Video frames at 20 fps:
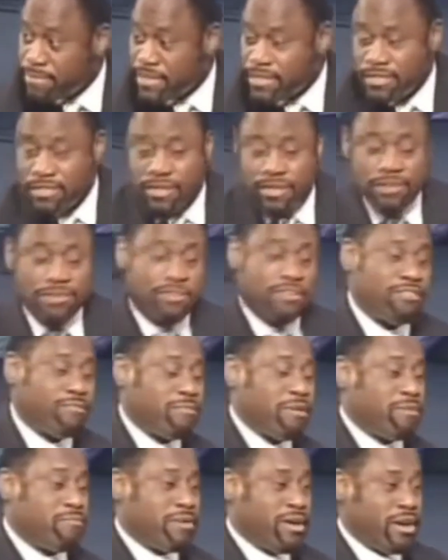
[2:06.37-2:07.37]
That's just
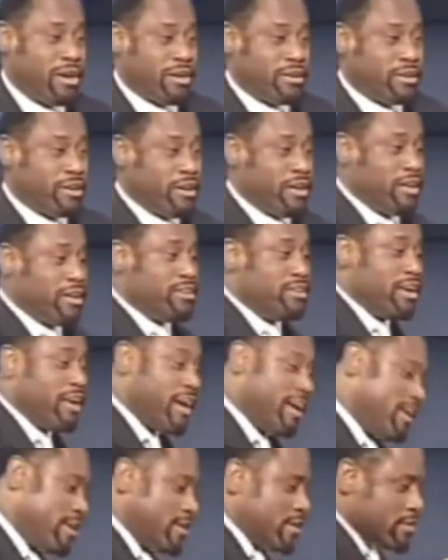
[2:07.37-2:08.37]
my mind, girl, I'm
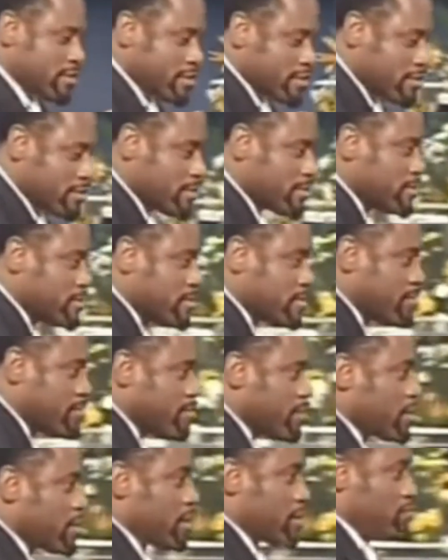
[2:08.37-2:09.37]
tired. And